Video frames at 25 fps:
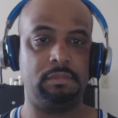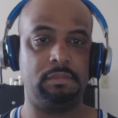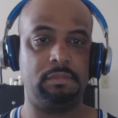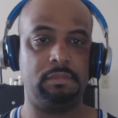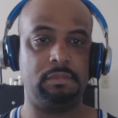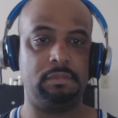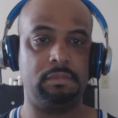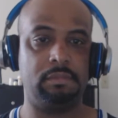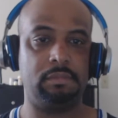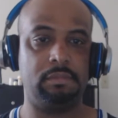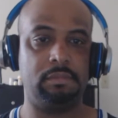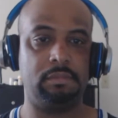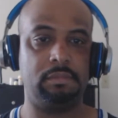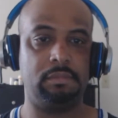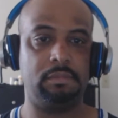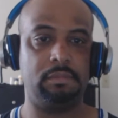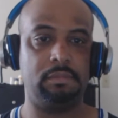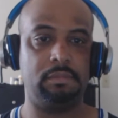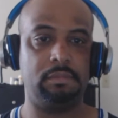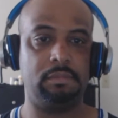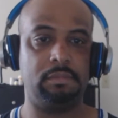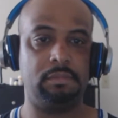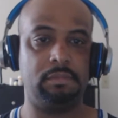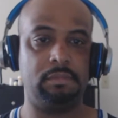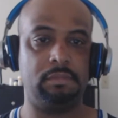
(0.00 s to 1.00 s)

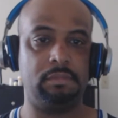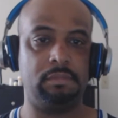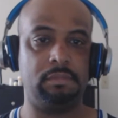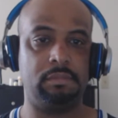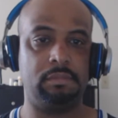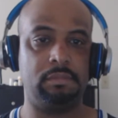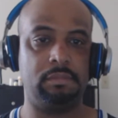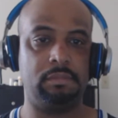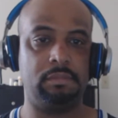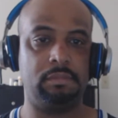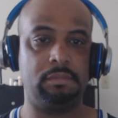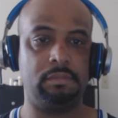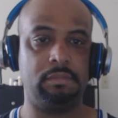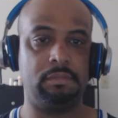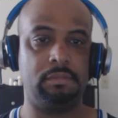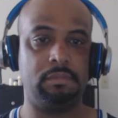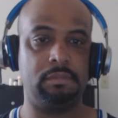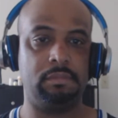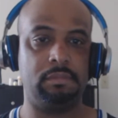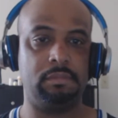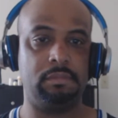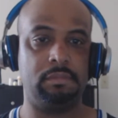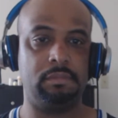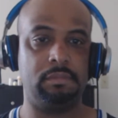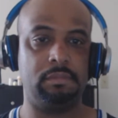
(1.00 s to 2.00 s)
[no speech]